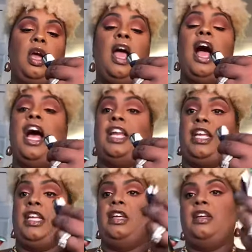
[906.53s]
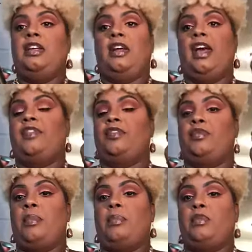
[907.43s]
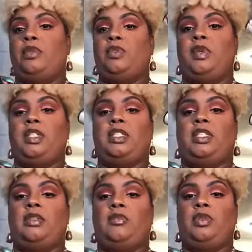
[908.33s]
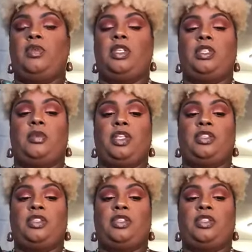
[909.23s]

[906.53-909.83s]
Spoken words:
Honey. I have to remember which one's which.